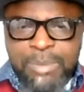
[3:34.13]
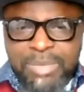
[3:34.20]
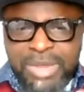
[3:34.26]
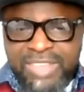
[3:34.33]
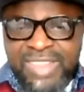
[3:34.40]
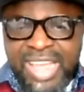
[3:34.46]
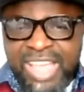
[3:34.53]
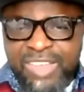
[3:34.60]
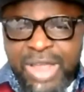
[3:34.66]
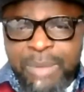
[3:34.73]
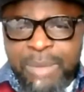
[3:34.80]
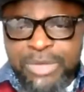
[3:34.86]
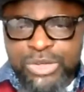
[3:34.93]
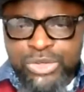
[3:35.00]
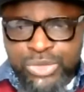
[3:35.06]
I believe that if we
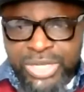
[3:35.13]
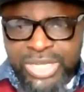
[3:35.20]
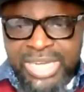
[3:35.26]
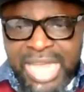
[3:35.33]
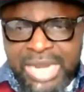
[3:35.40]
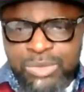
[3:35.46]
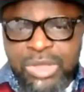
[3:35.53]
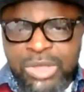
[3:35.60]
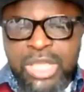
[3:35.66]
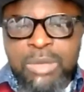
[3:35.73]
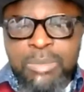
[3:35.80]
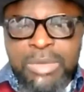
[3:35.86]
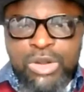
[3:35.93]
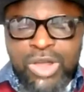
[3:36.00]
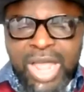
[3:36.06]
have been doing that,
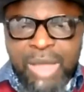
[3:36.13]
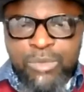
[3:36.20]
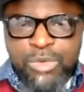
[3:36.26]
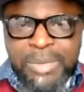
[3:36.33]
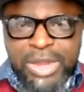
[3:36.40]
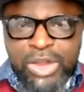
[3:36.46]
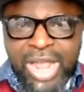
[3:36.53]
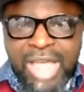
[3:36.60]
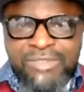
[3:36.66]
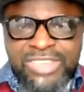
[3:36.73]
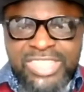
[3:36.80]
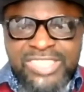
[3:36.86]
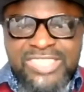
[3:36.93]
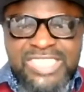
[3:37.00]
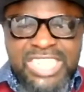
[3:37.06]
we, know we may not
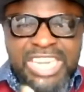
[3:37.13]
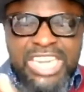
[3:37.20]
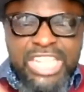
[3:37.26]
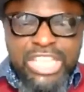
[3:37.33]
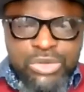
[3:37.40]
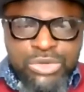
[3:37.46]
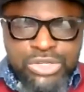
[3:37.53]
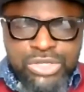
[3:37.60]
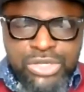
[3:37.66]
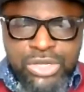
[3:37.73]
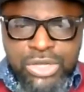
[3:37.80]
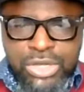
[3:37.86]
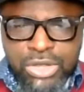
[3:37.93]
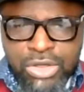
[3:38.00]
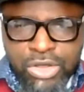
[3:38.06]
have this deluge